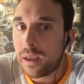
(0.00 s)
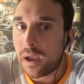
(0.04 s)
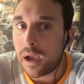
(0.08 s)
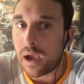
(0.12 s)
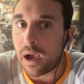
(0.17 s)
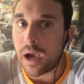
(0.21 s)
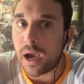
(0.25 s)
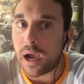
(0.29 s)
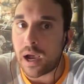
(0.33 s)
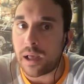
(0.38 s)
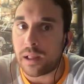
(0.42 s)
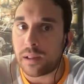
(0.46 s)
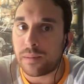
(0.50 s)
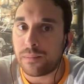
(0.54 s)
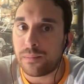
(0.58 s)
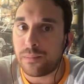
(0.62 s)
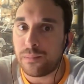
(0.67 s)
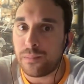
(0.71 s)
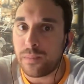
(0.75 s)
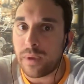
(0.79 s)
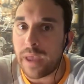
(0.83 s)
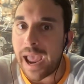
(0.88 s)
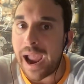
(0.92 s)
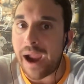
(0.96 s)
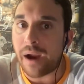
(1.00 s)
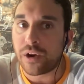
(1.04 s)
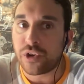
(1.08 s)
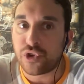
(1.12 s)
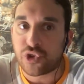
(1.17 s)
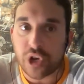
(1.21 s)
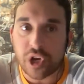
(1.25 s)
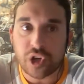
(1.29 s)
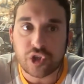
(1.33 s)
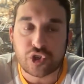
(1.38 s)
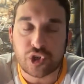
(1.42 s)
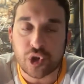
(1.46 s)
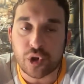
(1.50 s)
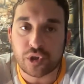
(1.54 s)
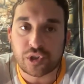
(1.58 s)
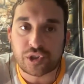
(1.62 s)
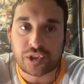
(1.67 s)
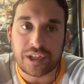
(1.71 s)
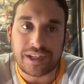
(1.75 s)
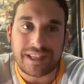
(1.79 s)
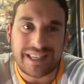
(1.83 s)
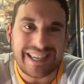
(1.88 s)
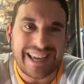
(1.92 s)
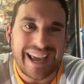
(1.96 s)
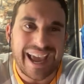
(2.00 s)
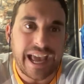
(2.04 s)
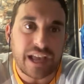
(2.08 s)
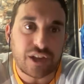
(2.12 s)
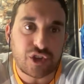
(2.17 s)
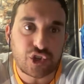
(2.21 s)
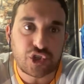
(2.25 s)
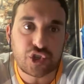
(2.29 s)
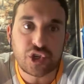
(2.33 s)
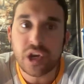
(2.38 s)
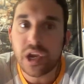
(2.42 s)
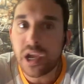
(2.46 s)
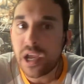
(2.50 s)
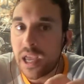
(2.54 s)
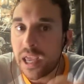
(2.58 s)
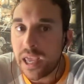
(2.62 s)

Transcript: Aaron Judge goes to DH.